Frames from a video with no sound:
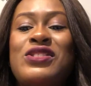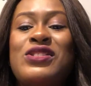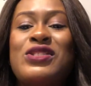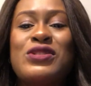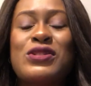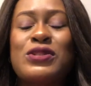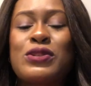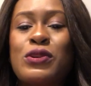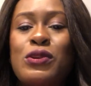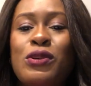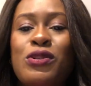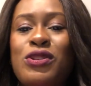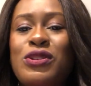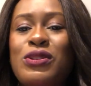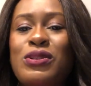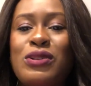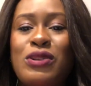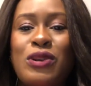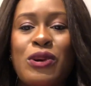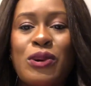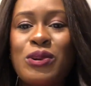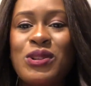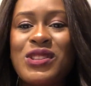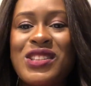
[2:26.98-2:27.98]
the school you
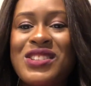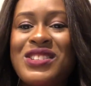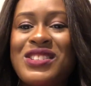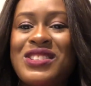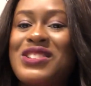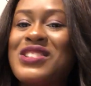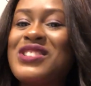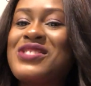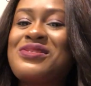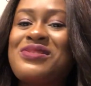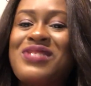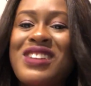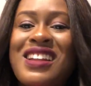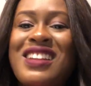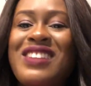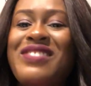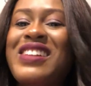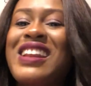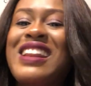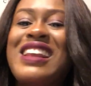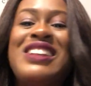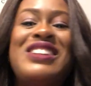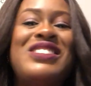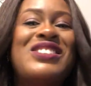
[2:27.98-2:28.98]
go to
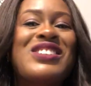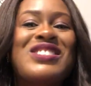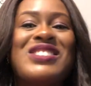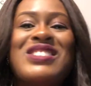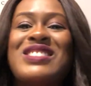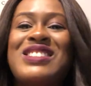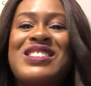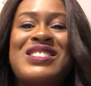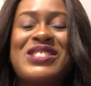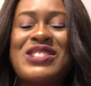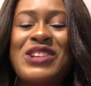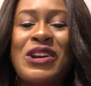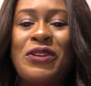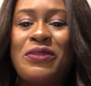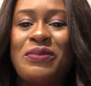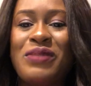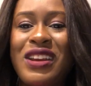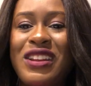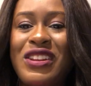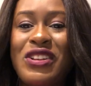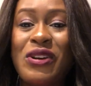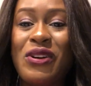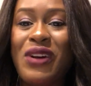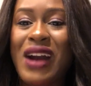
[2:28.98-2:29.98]
really doesn't
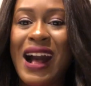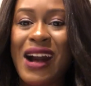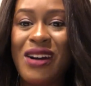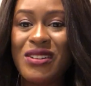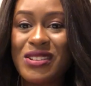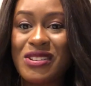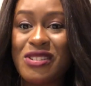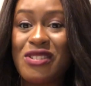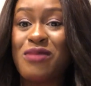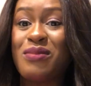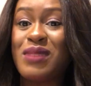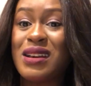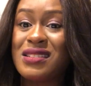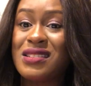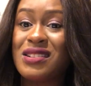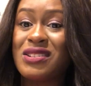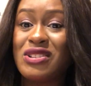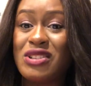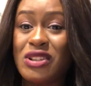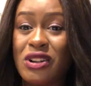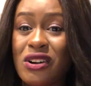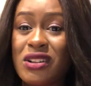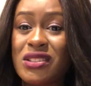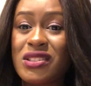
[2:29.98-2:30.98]
determine your outcome as a
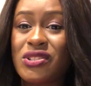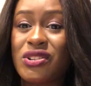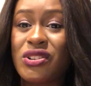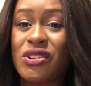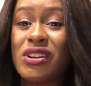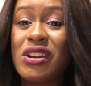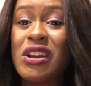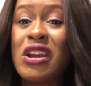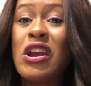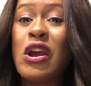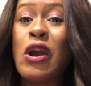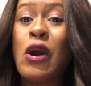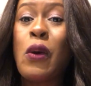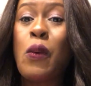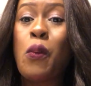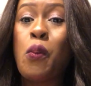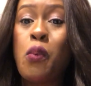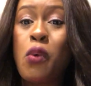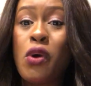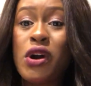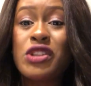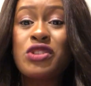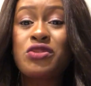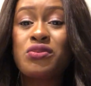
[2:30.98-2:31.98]
doctor.
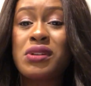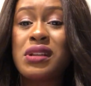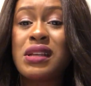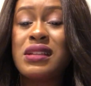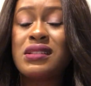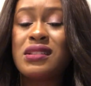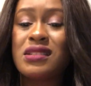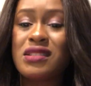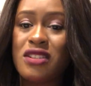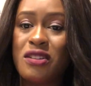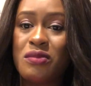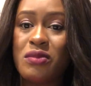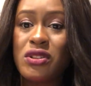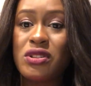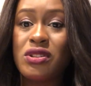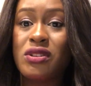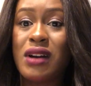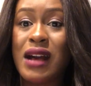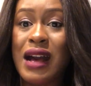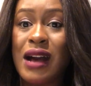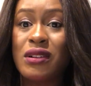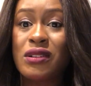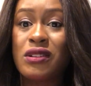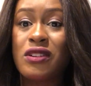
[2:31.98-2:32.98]
What really determines
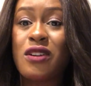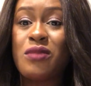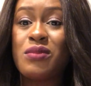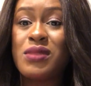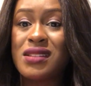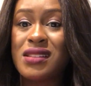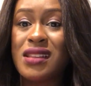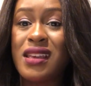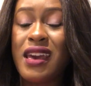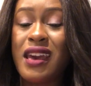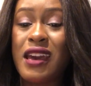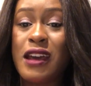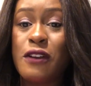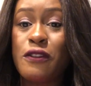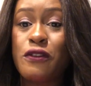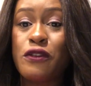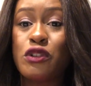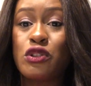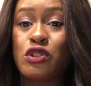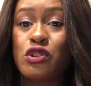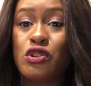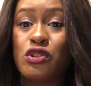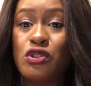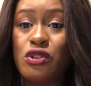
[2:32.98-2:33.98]
your outcome is the
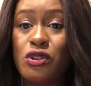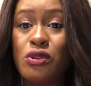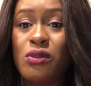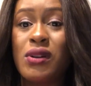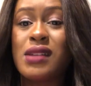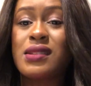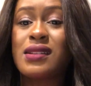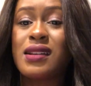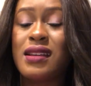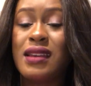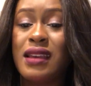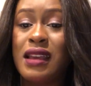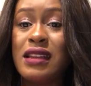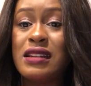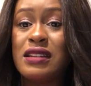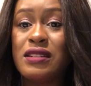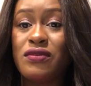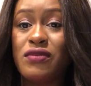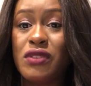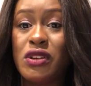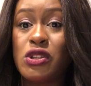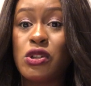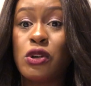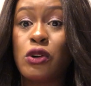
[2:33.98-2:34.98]
effort you as an
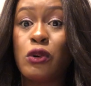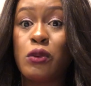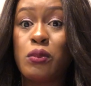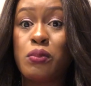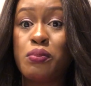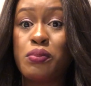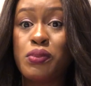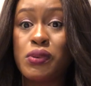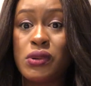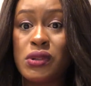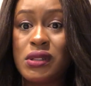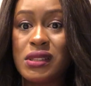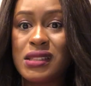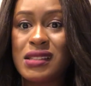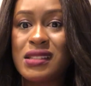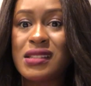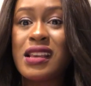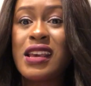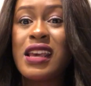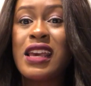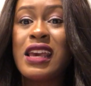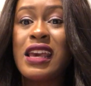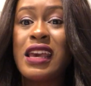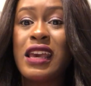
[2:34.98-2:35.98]
individual puts
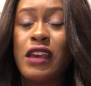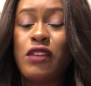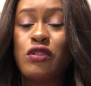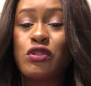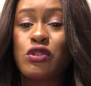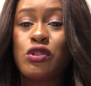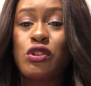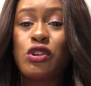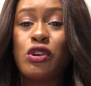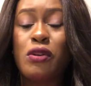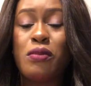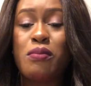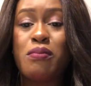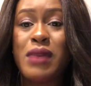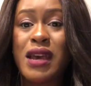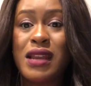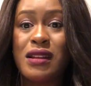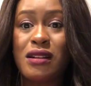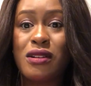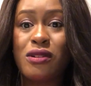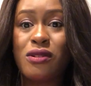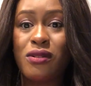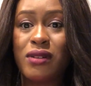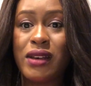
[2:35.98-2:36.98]
into your
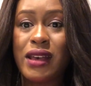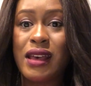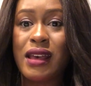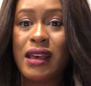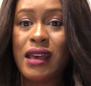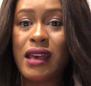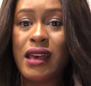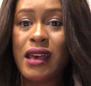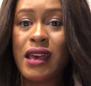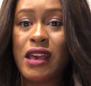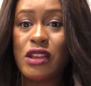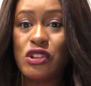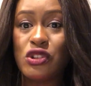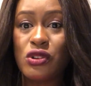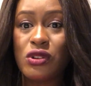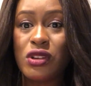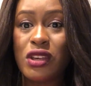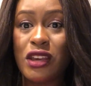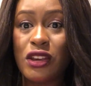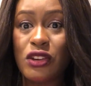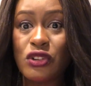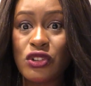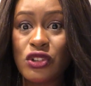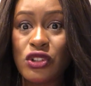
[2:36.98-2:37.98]
medical
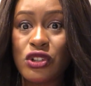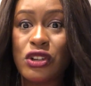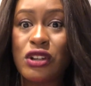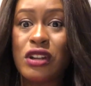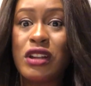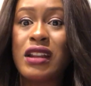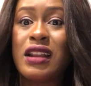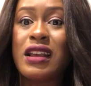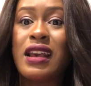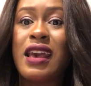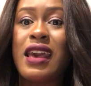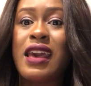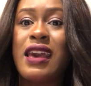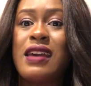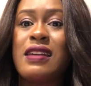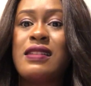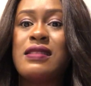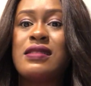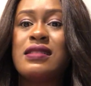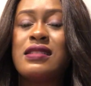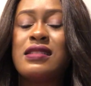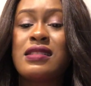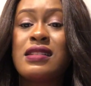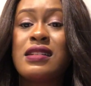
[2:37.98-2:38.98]
education
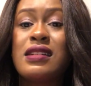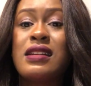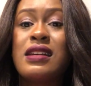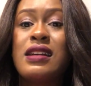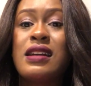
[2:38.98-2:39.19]
and